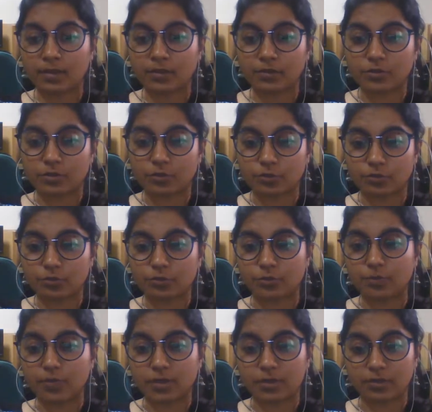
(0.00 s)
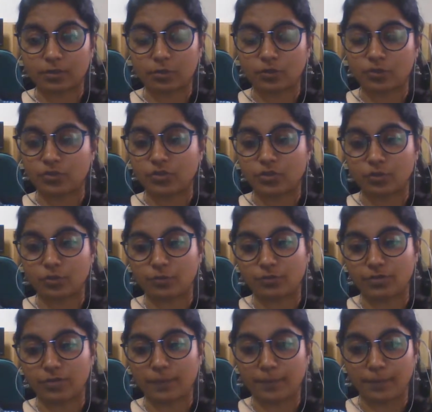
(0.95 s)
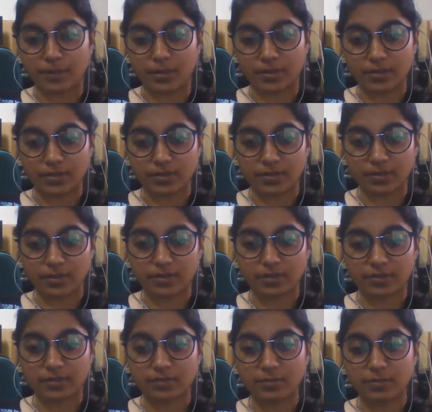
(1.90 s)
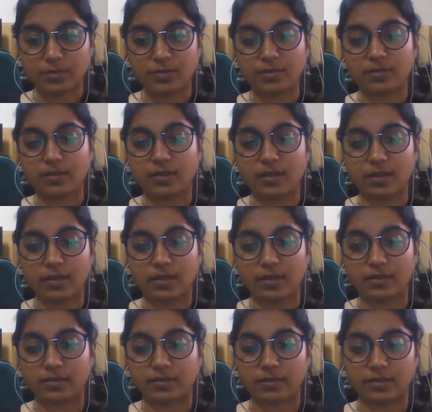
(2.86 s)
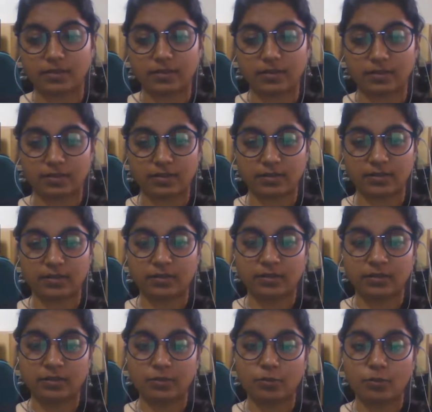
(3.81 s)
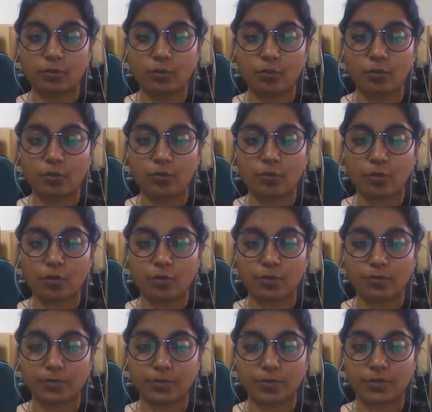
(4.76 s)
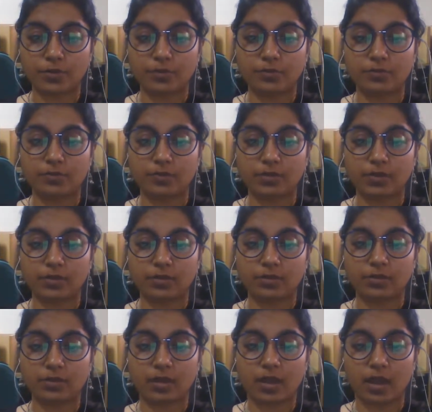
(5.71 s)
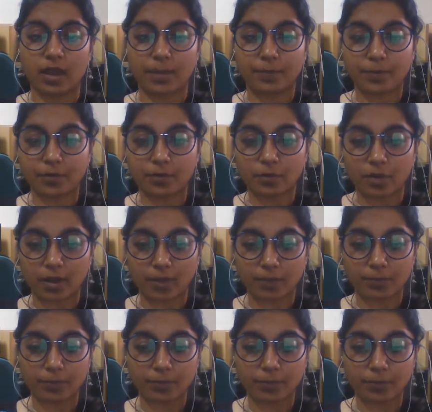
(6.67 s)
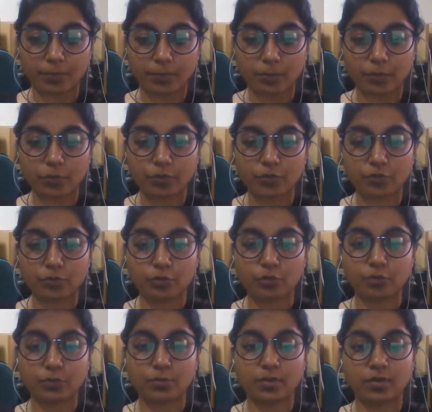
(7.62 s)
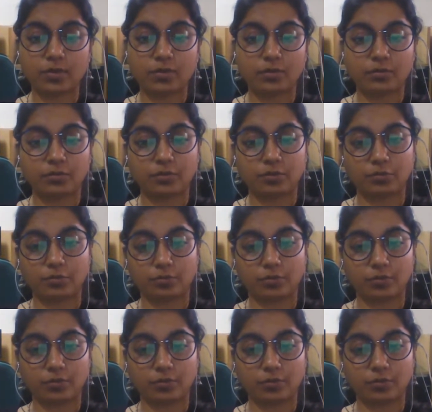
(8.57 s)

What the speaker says: due to pathology of the medial rectus muscle and the comorbid with hypotropia due to the